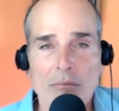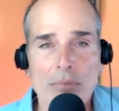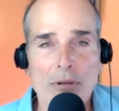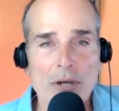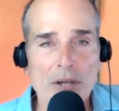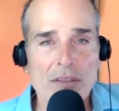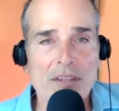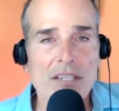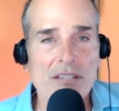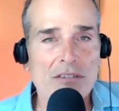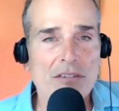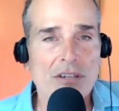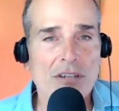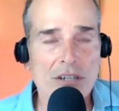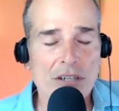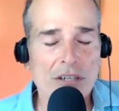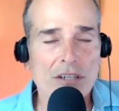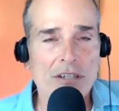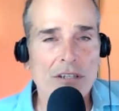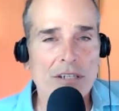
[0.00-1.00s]
put this to
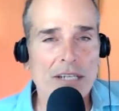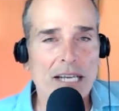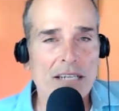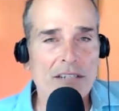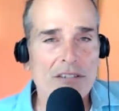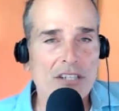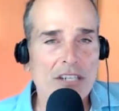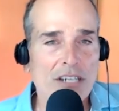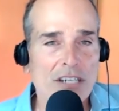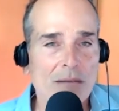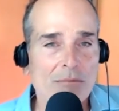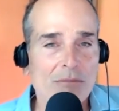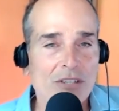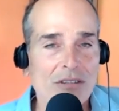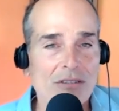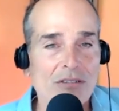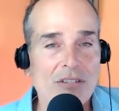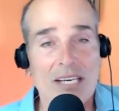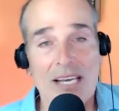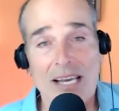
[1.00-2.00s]
her, and she comes
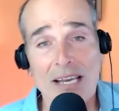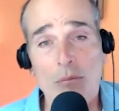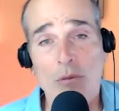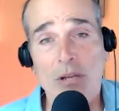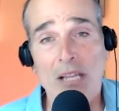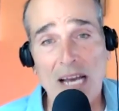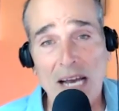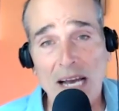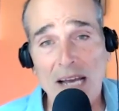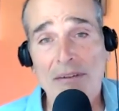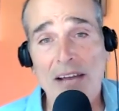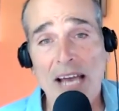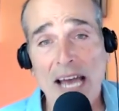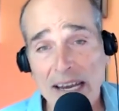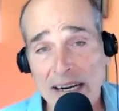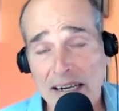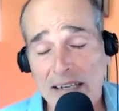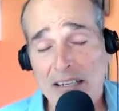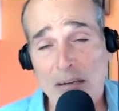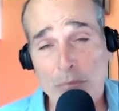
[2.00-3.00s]
and goes, "Yeah, well, I've
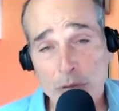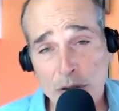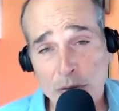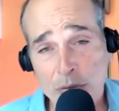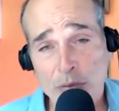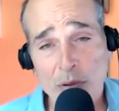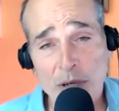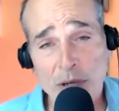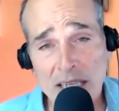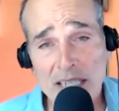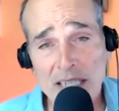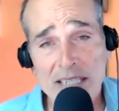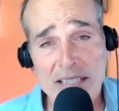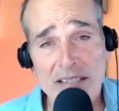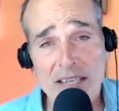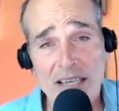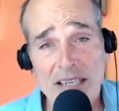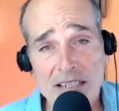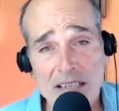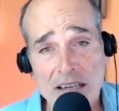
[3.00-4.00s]
had a couple of really
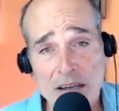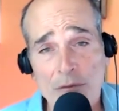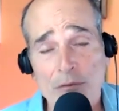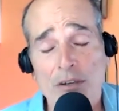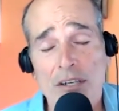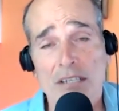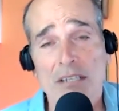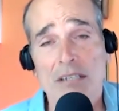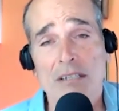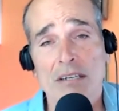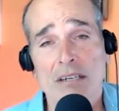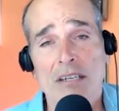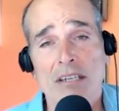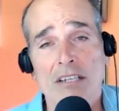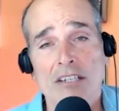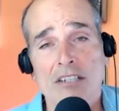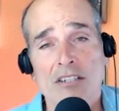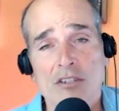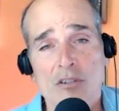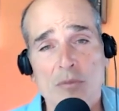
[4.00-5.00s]
significant."
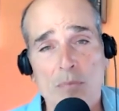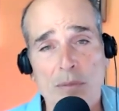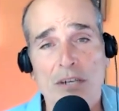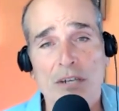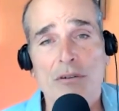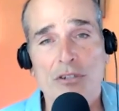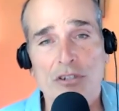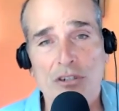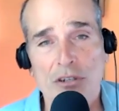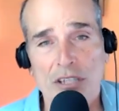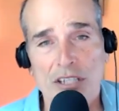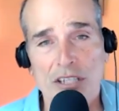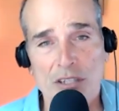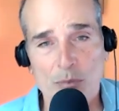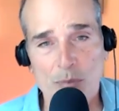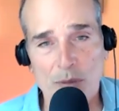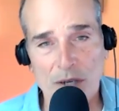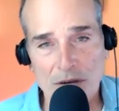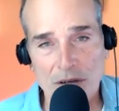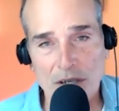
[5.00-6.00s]
spiritual
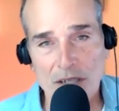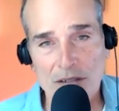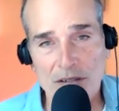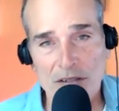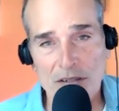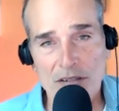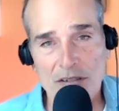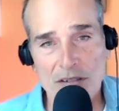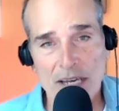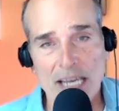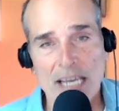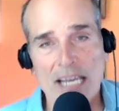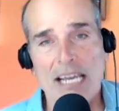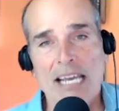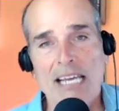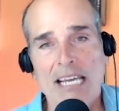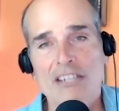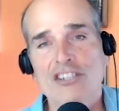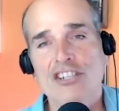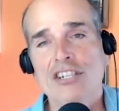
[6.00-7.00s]
experiences.
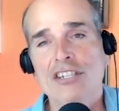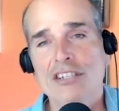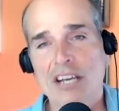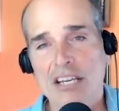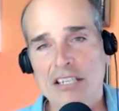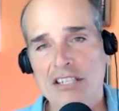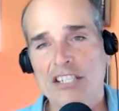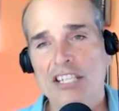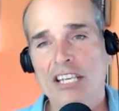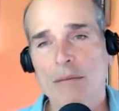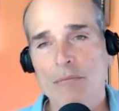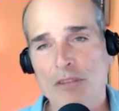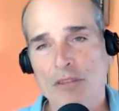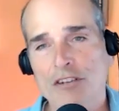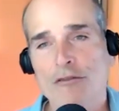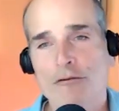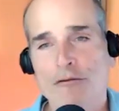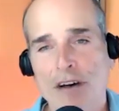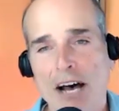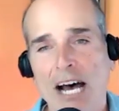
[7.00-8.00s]
And she does seem
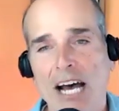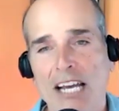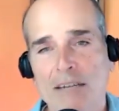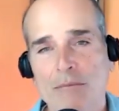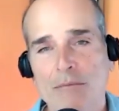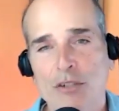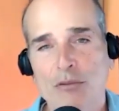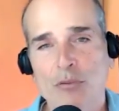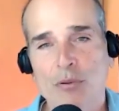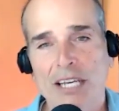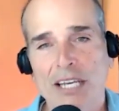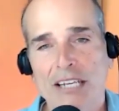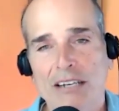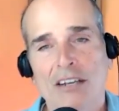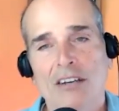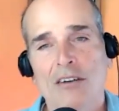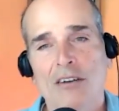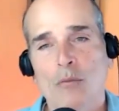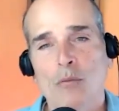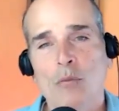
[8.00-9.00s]
the divide
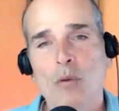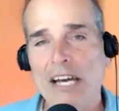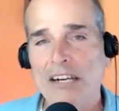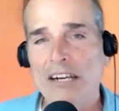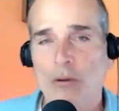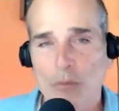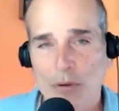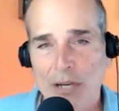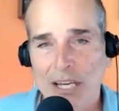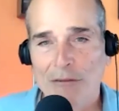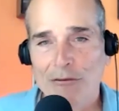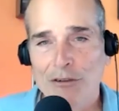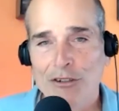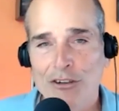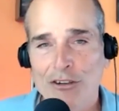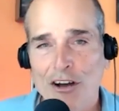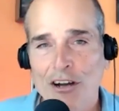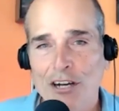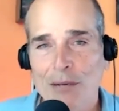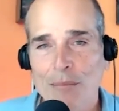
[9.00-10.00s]
between why don't we ever
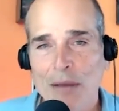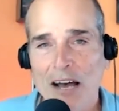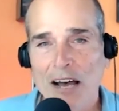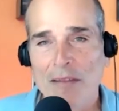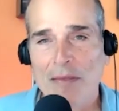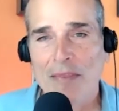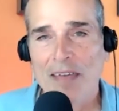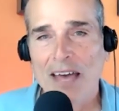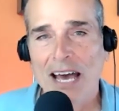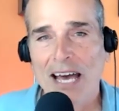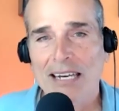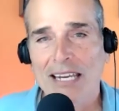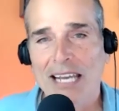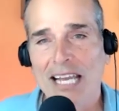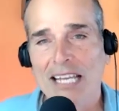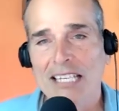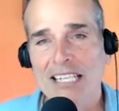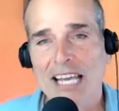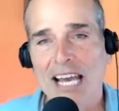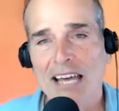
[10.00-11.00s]
talk about that?
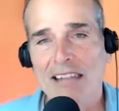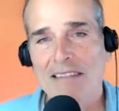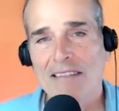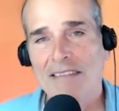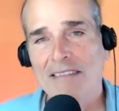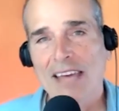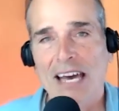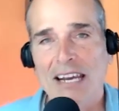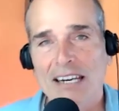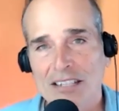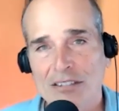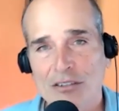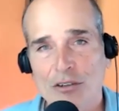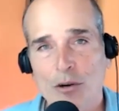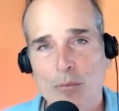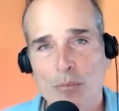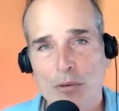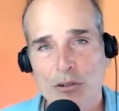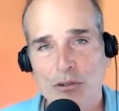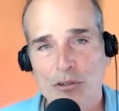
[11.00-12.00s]
And yet that is
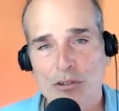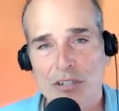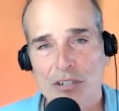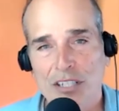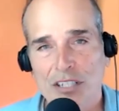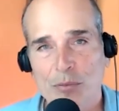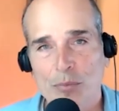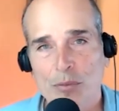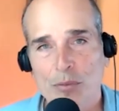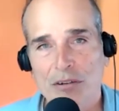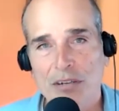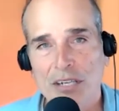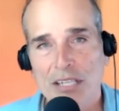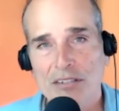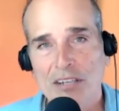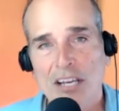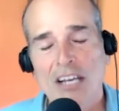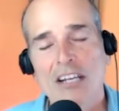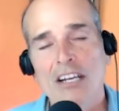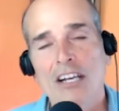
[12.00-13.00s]
her personal
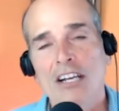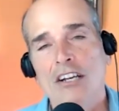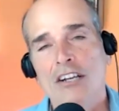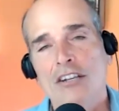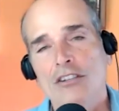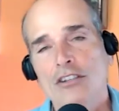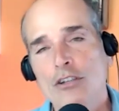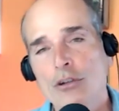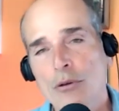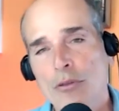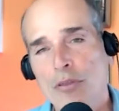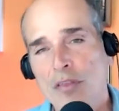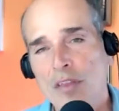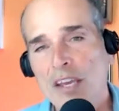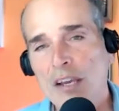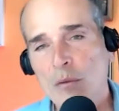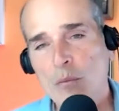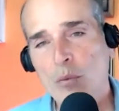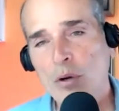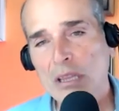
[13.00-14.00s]
experience. Do you
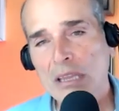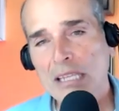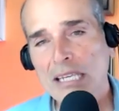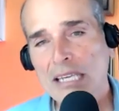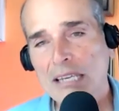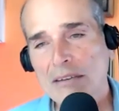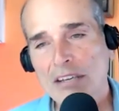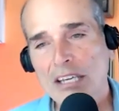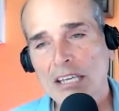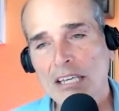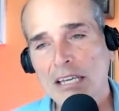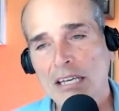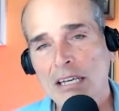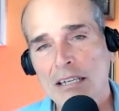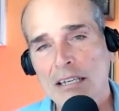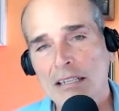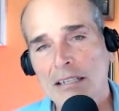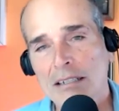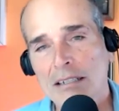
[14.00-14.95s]
think we're leaving